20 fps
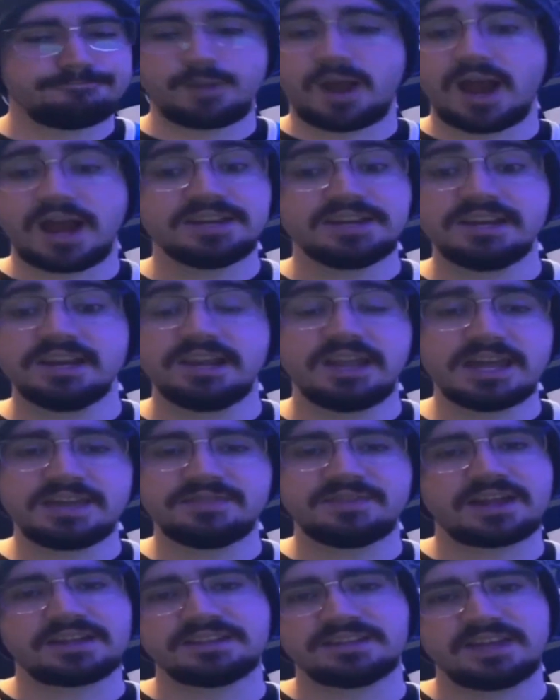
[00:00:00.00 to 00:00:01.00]
I didn't
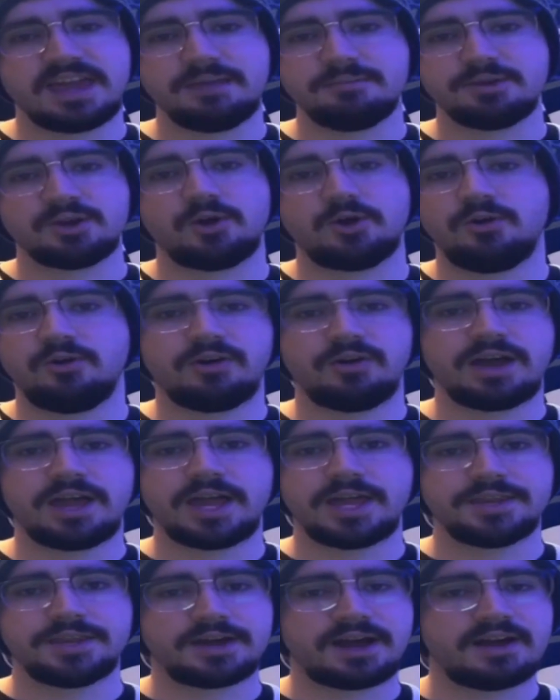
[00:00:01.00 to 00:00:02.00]
like that game at all,
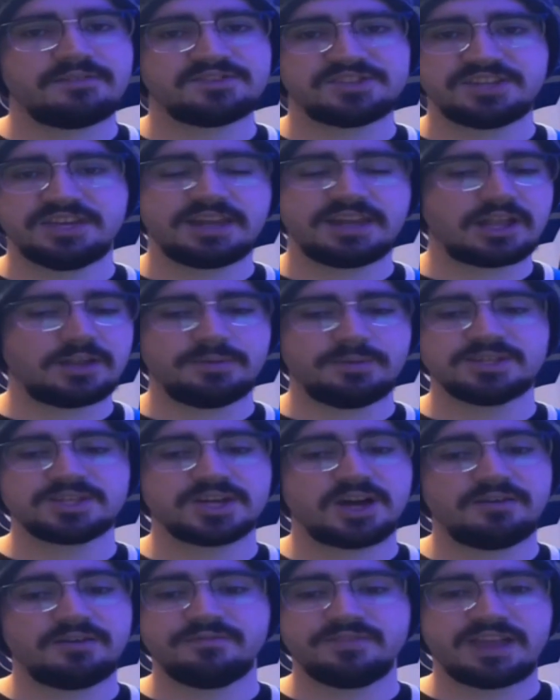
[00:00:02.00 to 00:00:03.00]
and I've seen elements
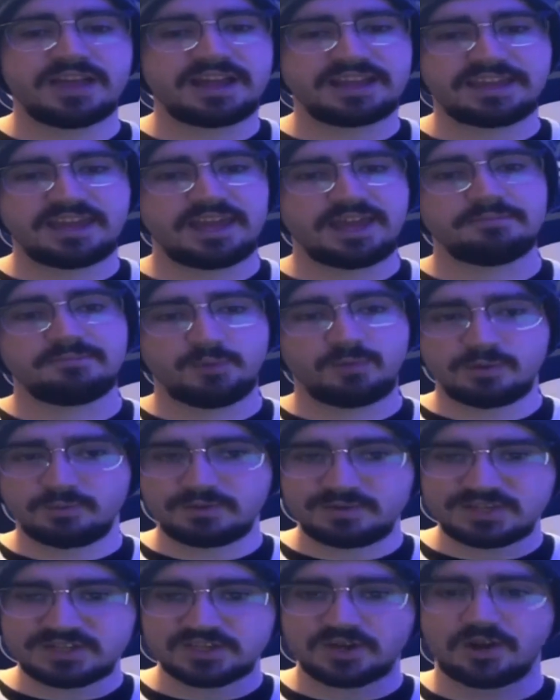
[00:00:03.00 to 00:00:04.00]
of that game, what
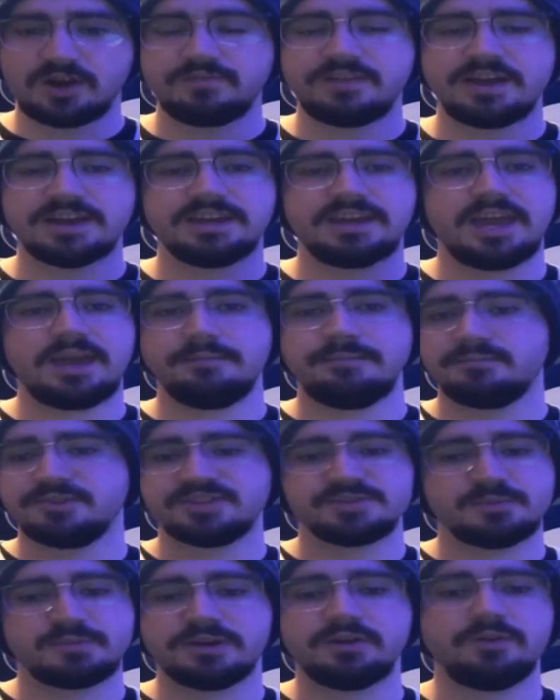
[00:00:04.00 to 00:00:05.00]
we saw in that game,
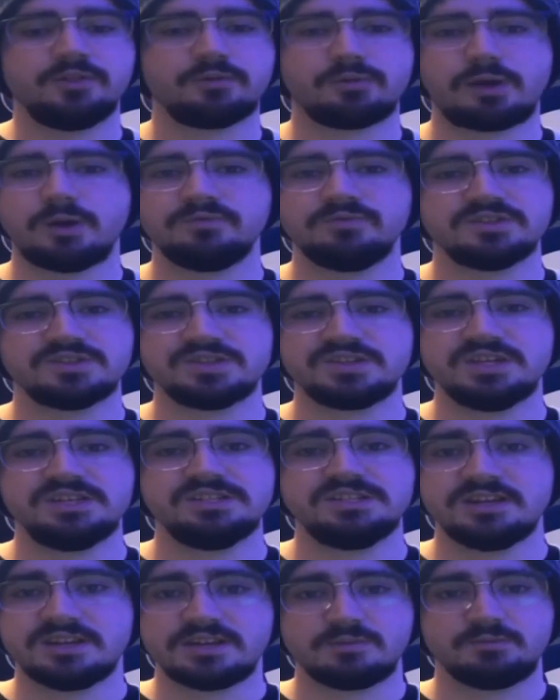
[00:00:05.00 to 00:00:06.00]
sprinkled throughout the
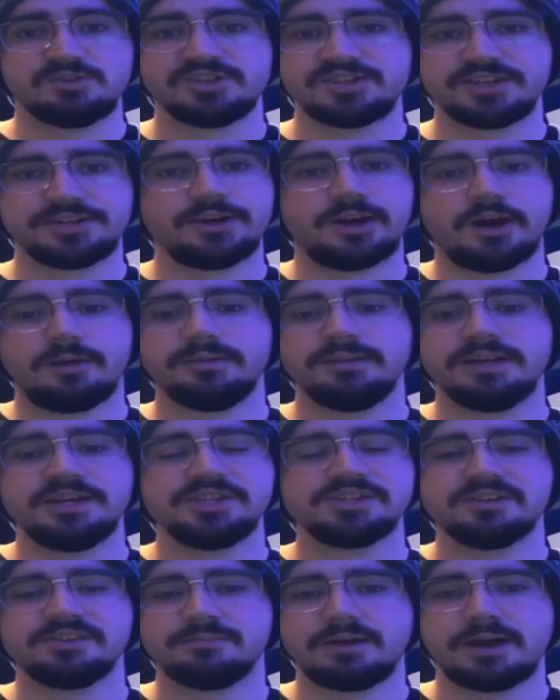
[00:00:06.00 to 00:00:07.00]
season, and it was just an
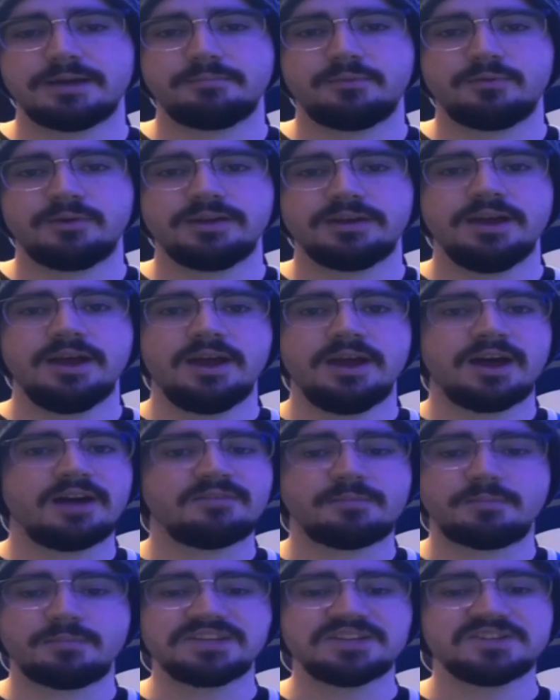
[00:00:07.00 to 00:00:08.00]
accumulation, in my point,
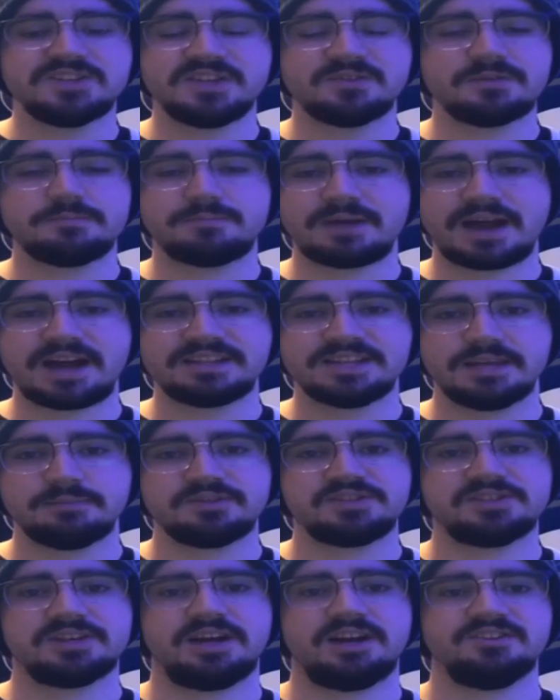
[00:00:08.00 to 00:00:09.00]
of a bunch of different bad type
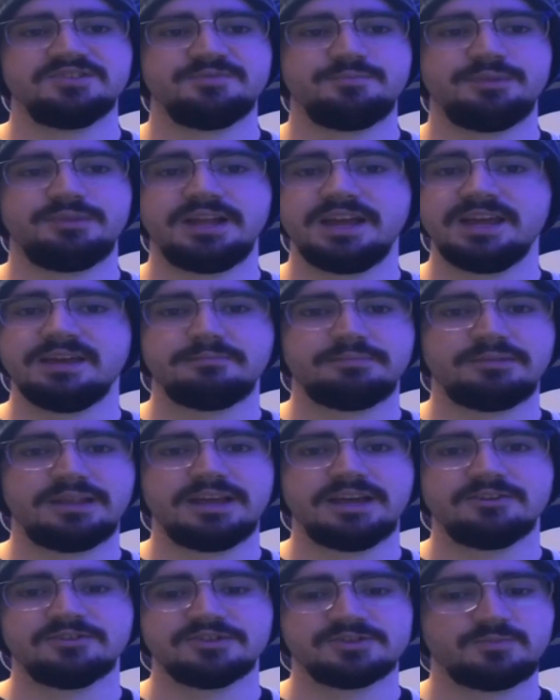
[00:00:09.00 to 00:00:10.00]
of styles of play and
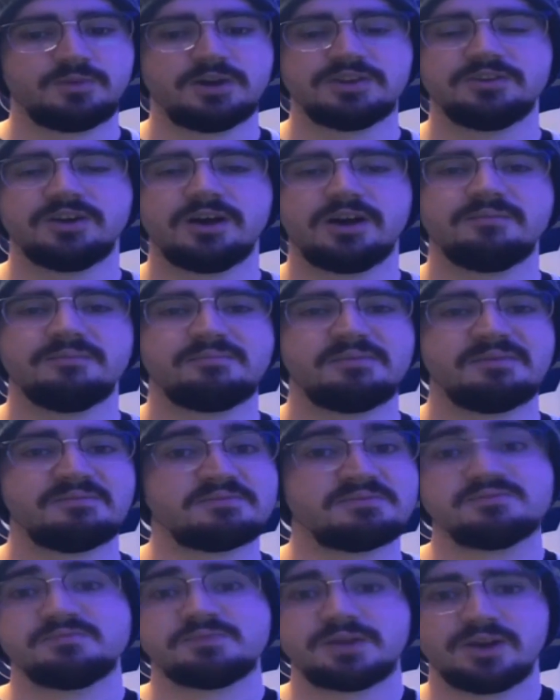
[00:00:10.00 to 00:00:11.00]
players, whatnot,
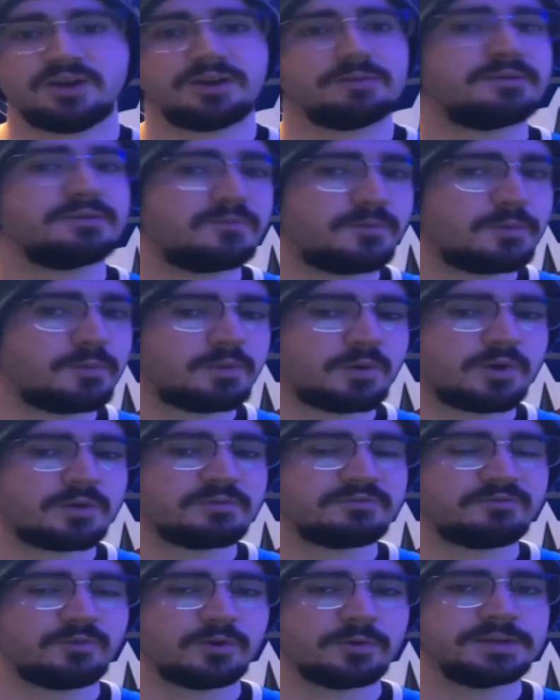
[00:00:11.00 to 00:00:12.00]
putting on a
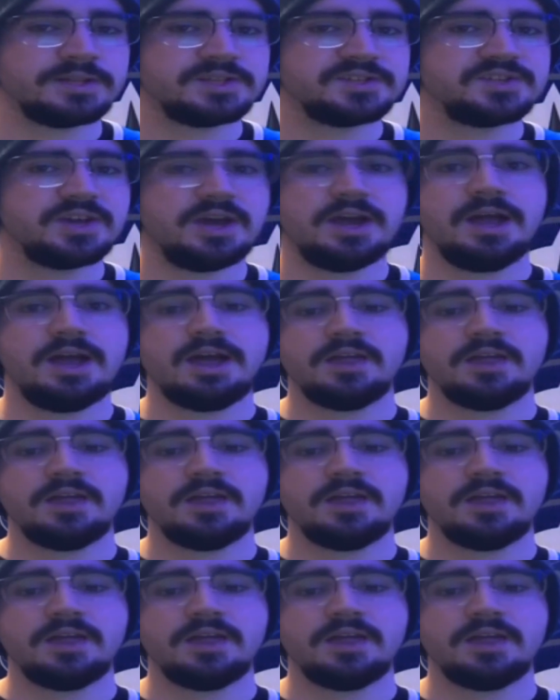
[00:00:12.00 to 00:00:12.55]
poor performance.